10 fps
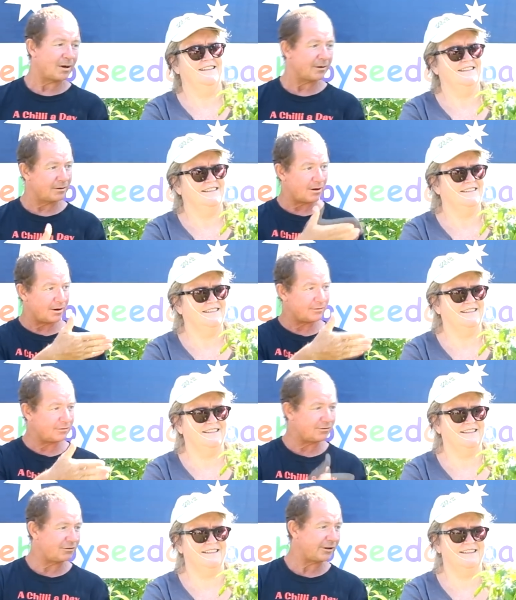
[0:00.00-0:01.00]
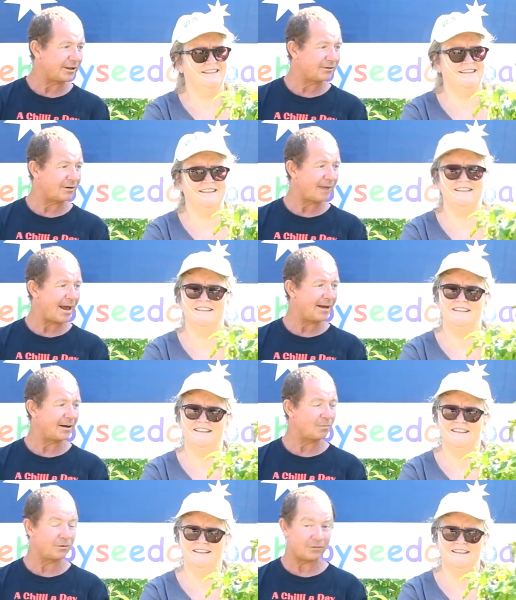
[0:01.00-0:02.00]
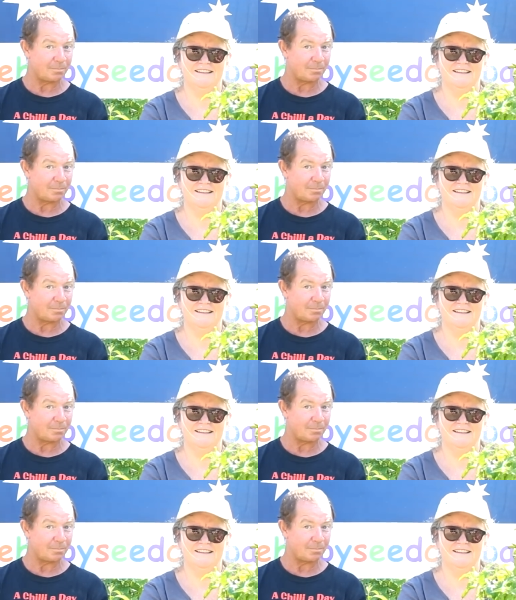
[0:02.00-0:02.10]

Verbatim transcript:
Speaker 1: one of the nicest chilies I've had. It was